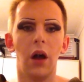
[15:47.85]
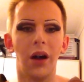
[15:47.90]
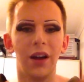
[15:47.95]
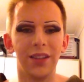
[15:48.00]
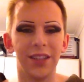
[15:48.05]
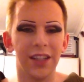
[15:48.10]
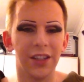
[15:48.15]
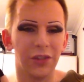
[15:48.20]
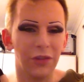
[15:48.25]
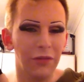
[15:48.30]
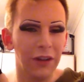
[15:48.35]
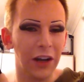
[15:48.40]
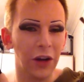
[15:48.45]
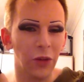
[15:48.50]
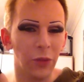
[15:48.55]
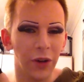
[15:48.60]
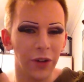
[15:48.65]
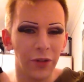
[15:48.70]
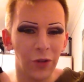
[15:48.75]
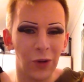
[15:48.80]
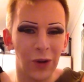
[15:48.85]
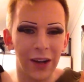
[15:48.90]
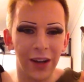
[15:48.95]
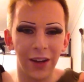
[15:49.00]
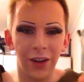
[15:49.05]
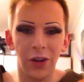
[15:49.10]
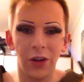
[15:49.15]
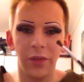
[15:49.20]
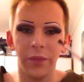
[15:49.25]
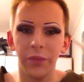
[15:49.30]
I tend to wrinkle my forehead
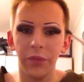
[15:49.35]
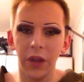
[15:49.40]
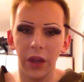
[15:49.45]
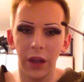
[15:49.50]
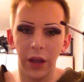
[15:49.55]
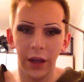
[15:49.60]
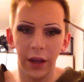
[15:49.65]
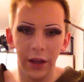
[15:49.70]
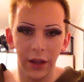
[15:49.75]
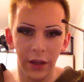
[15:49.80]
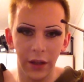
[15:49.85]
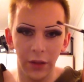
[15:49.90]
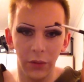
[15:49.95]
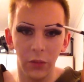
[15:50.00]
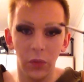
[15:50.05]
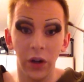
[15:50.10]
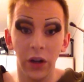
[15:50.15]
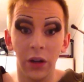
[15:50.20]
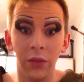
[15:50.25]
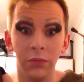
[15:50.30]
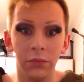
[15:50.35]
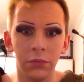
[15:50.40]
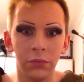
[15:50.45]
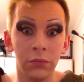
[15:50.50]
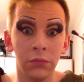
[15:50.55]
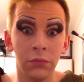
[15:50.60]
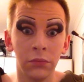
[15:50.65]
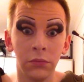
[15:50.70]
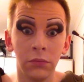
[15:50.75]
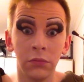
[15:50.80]
a lot when
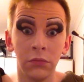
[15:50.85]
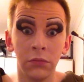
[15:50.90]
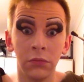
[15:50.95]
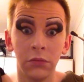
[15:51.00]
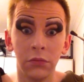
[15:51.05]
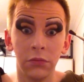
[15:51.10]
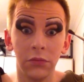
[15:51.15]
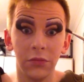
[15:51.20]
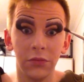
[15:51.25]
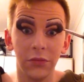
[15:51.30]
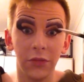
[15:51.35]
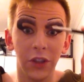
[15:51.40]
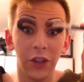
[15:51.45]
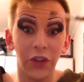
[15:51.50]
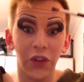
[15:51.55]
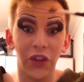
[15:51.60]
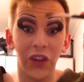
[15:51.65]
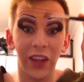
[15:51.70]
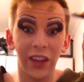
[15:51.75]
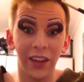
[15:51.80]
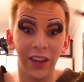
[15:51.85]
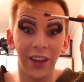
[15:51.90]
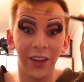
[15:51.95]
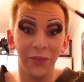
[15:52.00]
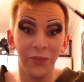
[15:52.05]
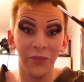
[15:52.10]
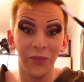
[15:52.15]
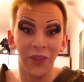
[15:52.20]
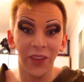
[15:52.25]
you can see it there.